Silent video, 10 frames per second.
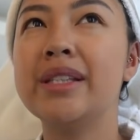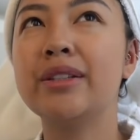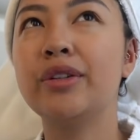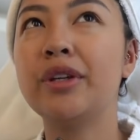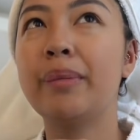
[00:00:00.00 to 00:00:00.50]

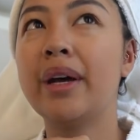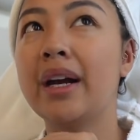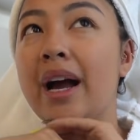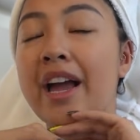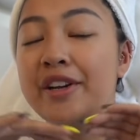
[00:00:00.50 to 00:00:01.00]
Pansin ko na
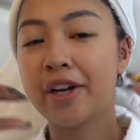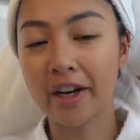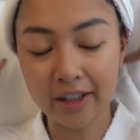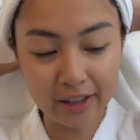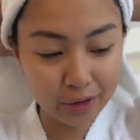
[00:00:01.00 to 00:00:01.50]
parang I
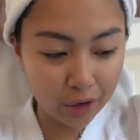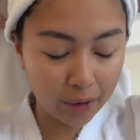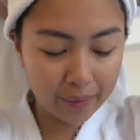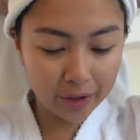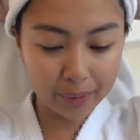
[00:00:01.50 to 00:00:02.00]
rarely
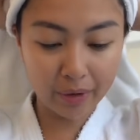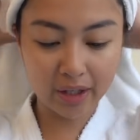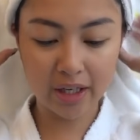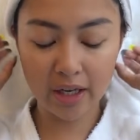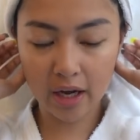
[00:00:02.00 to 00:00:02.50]
talk about
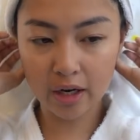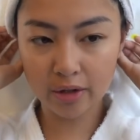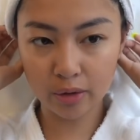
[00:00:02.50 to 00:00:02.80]
body care.